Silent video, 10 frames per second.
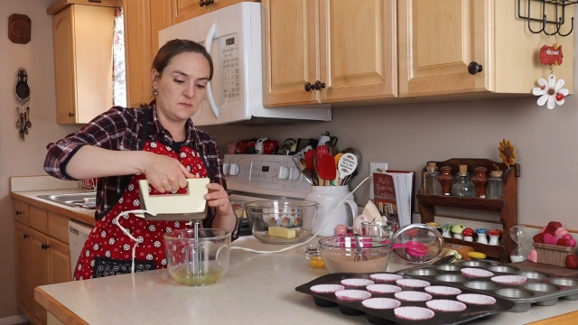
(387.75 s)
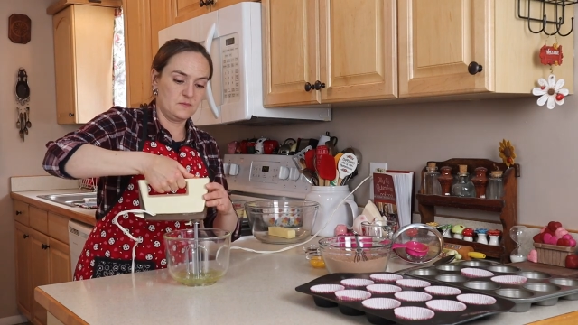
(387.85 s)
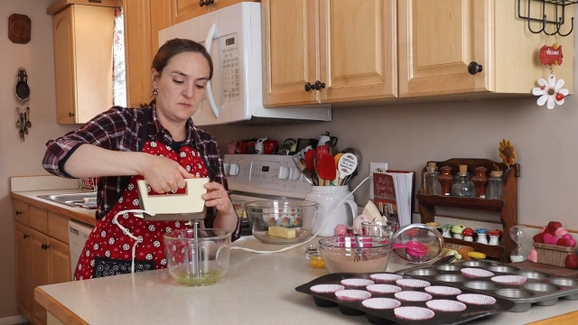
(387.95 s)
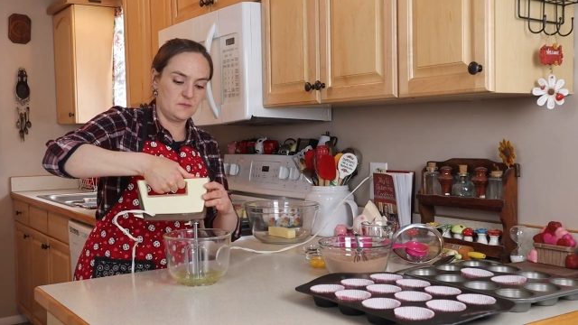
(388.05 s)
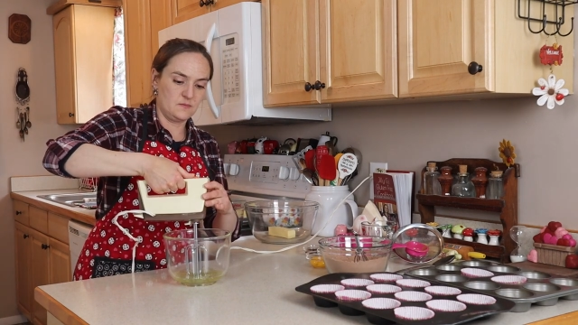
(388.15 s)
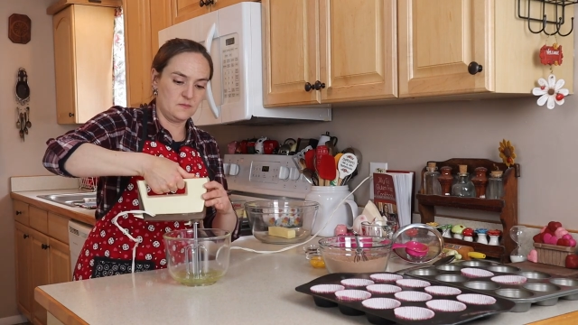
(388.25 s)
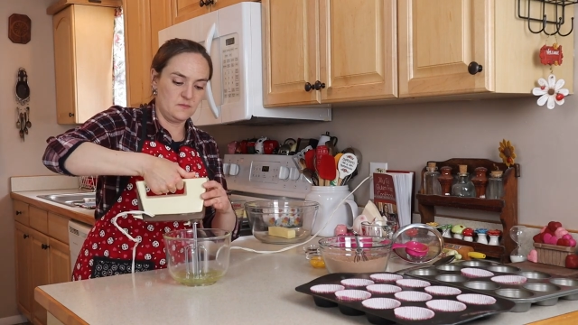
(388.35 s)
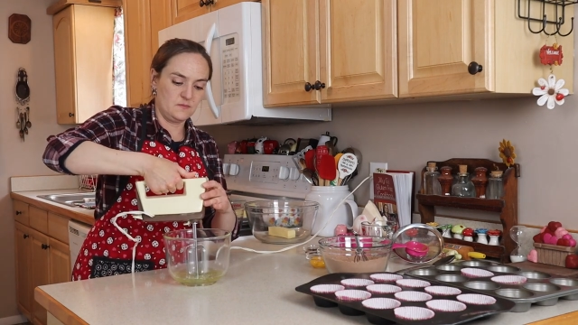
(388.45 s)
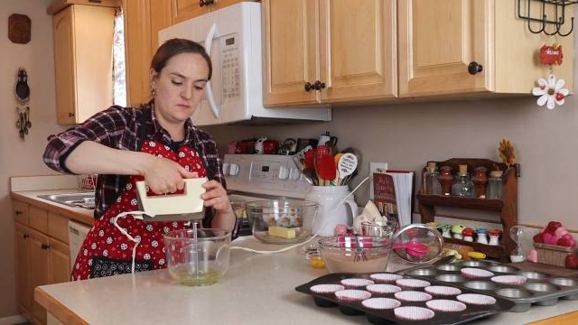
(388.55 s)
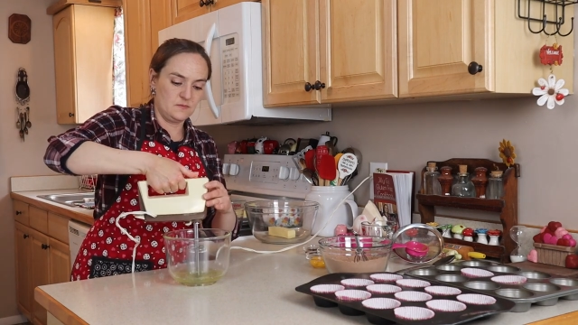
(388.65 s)

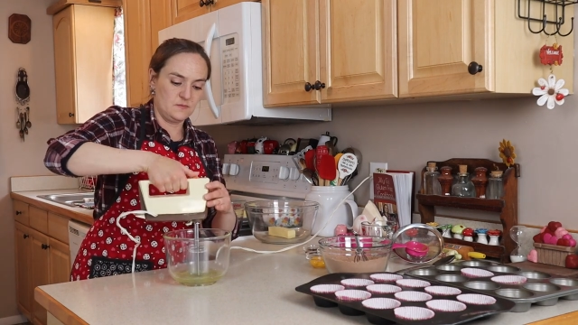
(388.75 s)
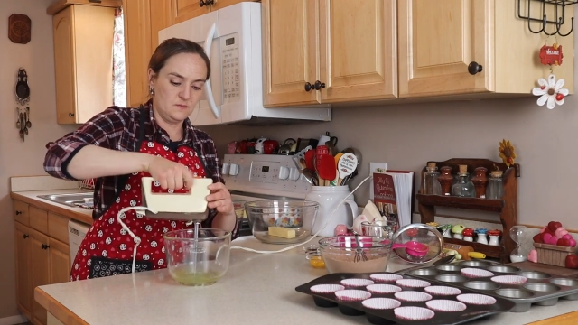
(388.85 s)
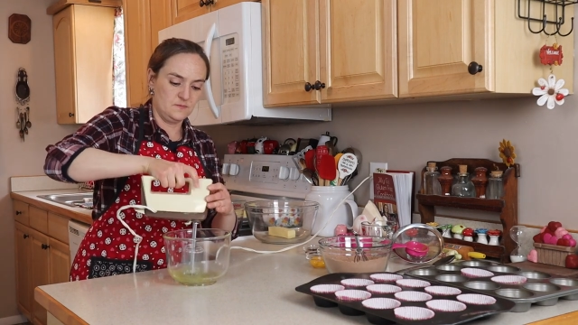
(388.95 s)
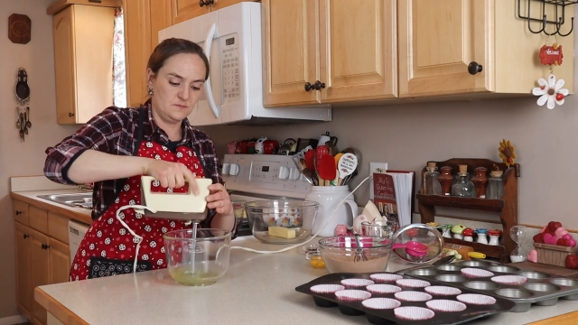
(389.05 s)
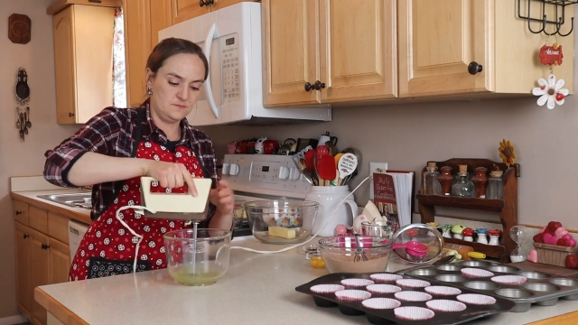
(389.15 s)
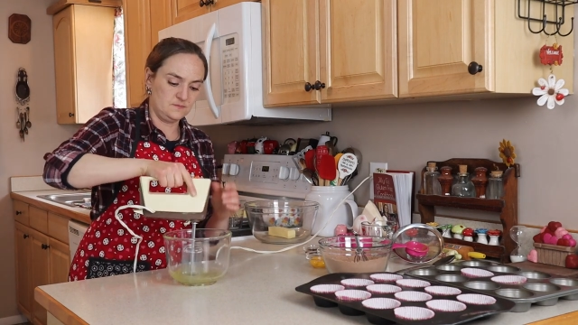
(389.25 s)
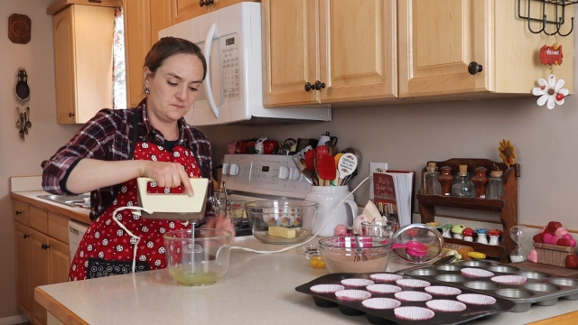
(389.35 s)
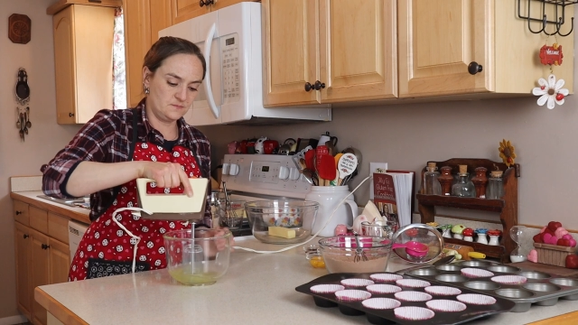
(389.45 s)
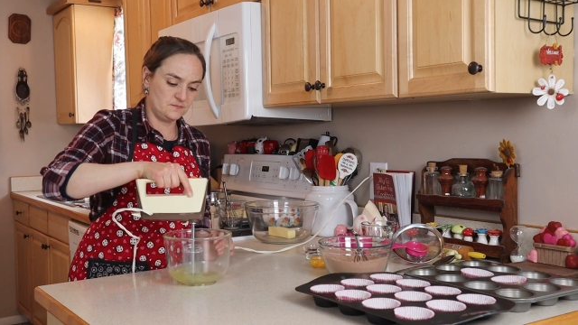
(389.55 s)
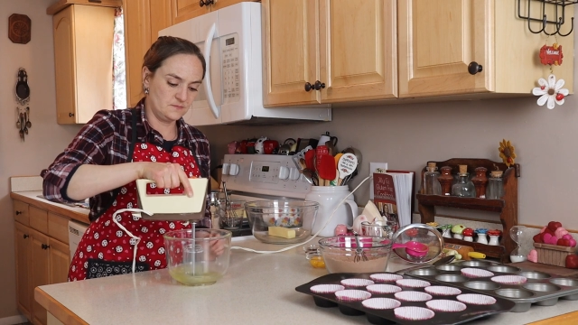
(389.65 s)

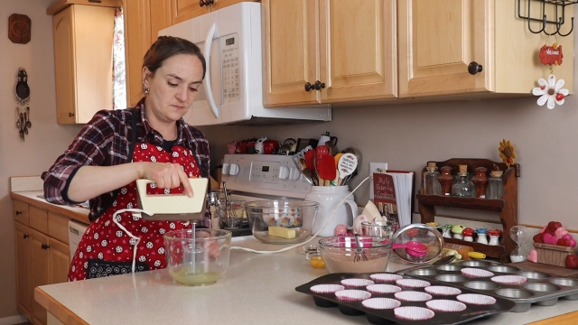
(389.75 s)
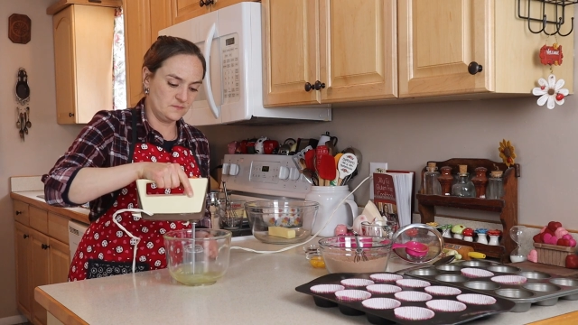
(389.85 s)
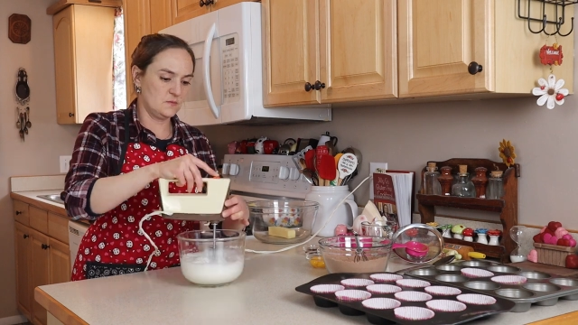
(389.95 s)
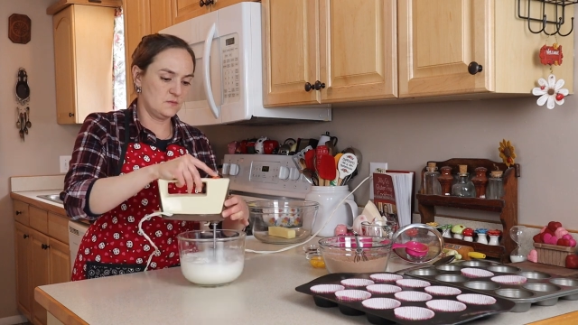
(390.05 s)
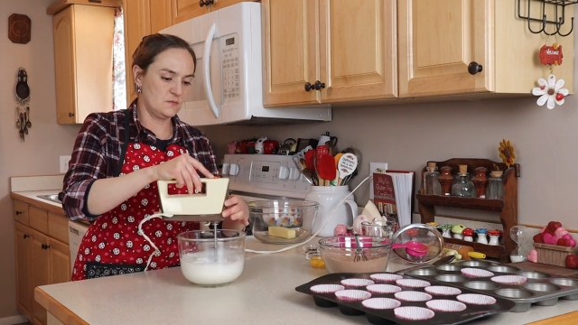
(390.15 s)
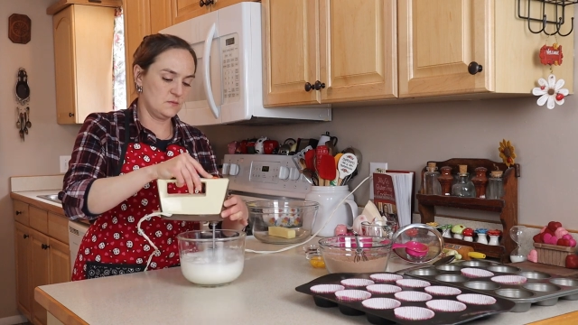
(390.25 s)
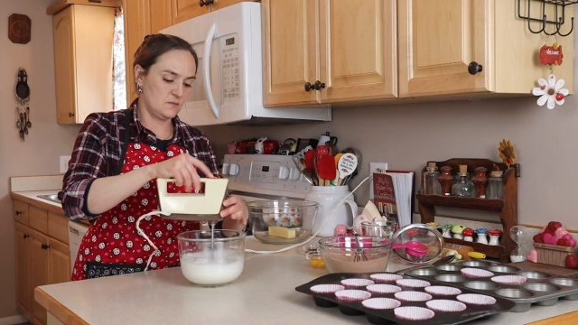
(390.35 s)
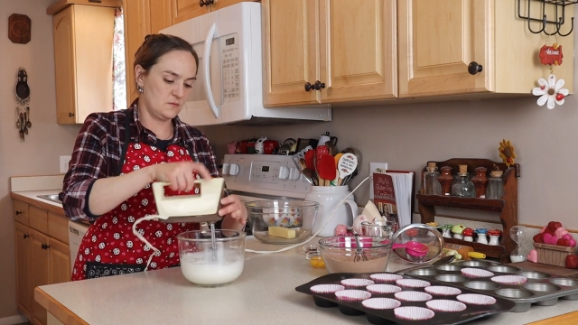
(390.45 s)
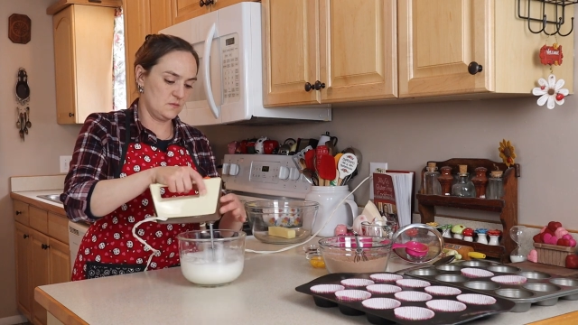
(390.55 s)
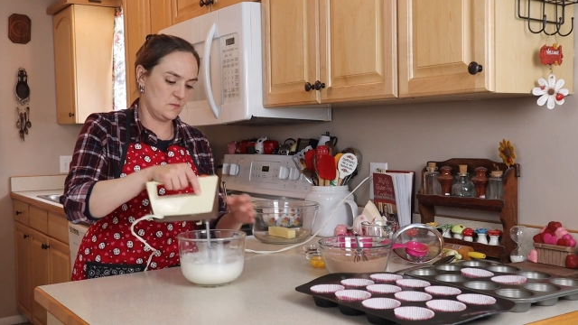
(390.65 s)

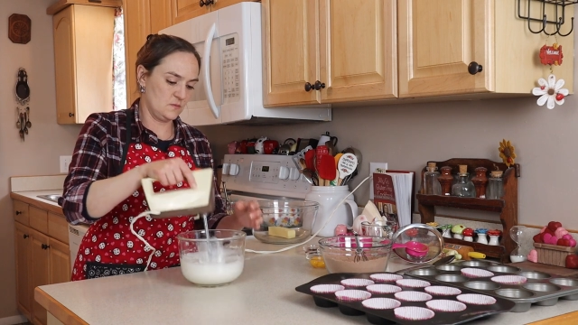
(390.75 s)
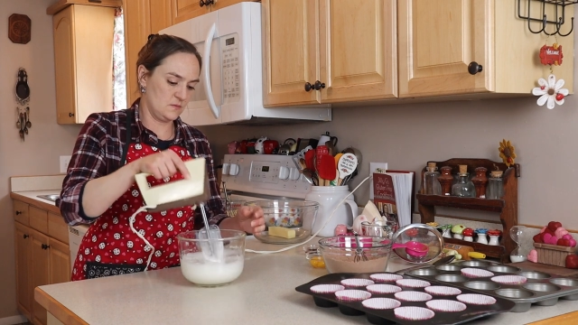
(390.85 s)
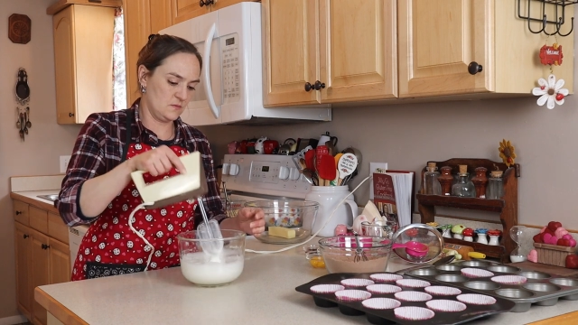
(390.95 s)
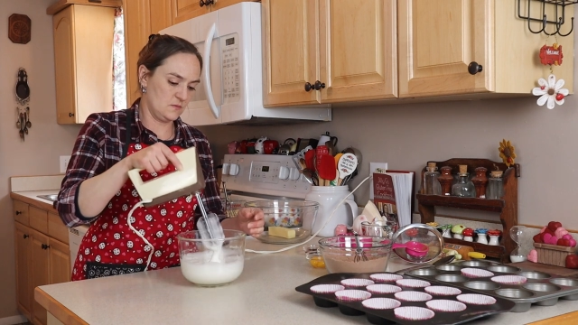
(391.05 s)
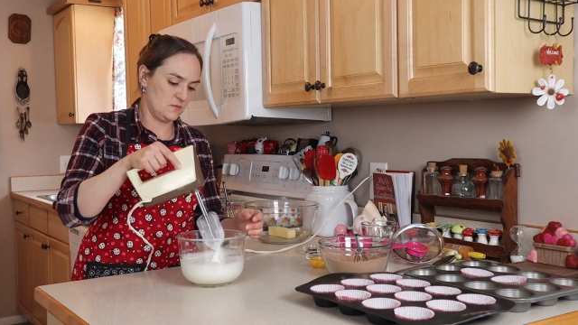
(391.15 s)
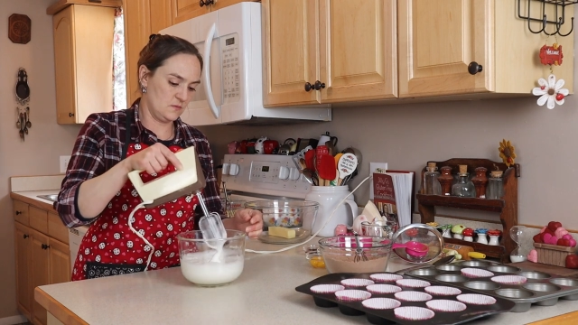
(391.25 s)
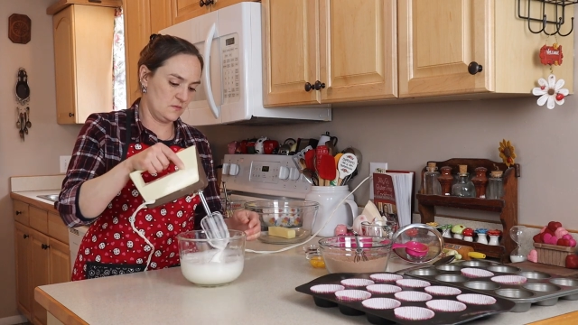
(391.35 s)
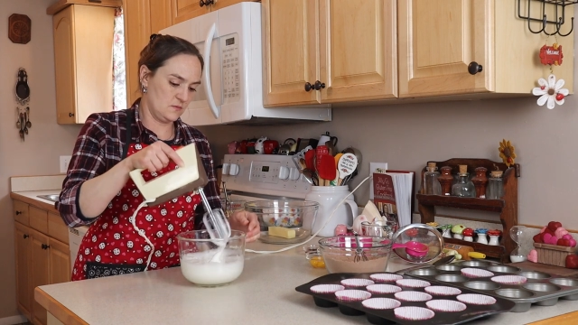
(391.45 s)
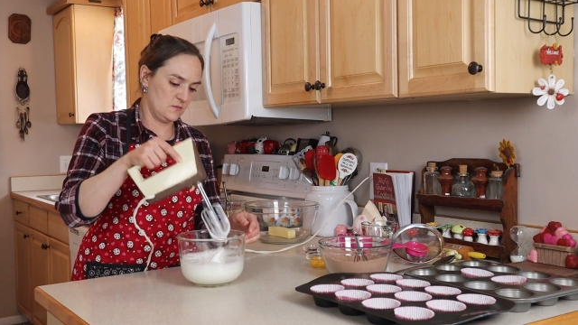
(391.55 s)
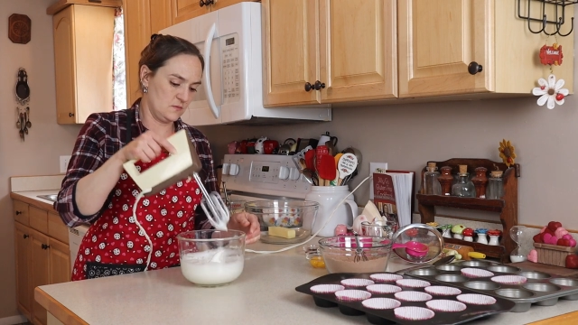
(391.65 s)

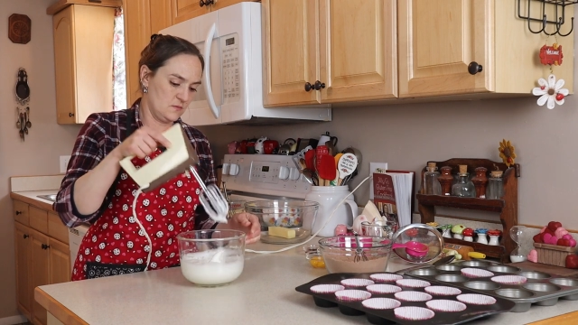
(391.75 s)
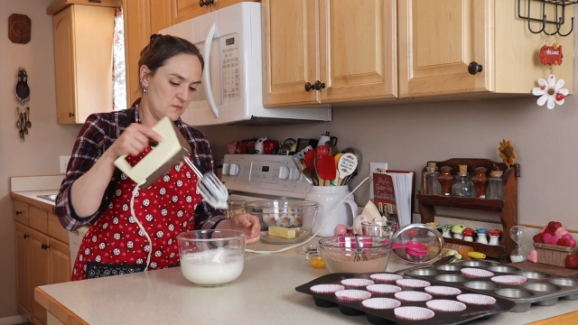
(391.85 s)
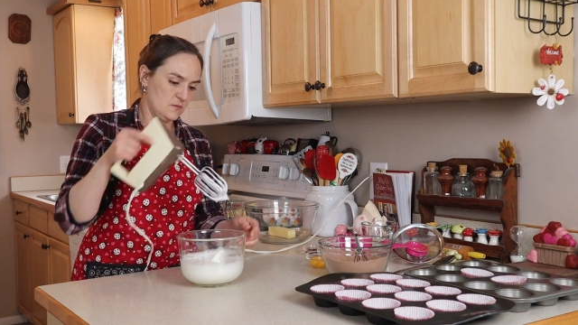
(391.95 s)
Nobody speaks.